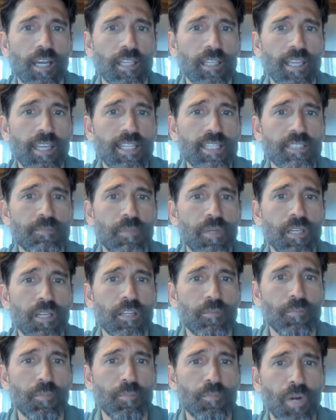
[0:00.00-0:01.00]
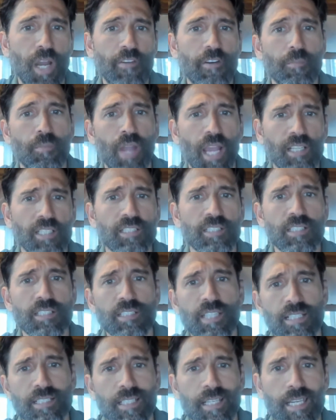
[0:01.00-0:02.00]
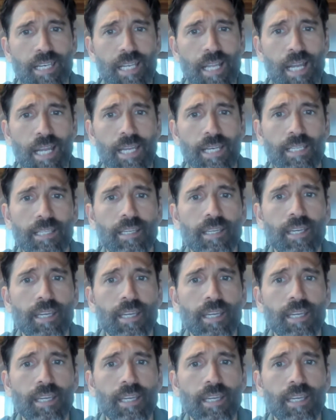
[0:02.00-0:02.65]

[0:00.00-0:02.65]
Lane's been in private practice since 1989.